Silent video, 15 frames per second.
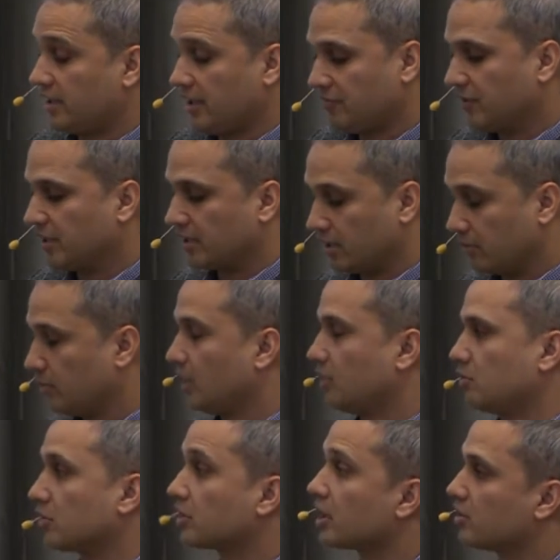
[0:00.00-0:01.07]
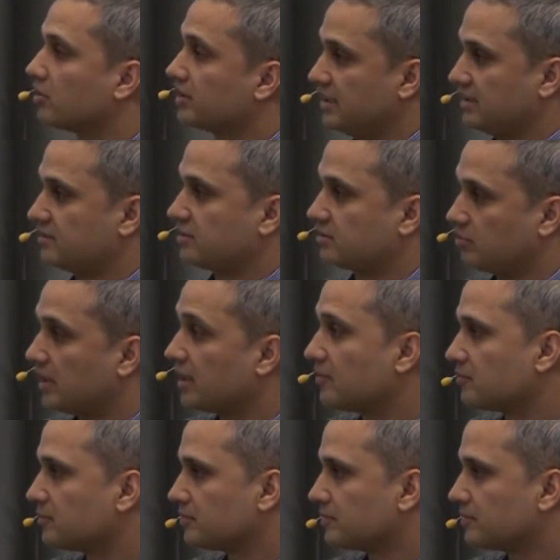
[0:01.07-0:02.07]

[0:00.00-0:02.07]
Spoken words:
And definitely we are working on this as well.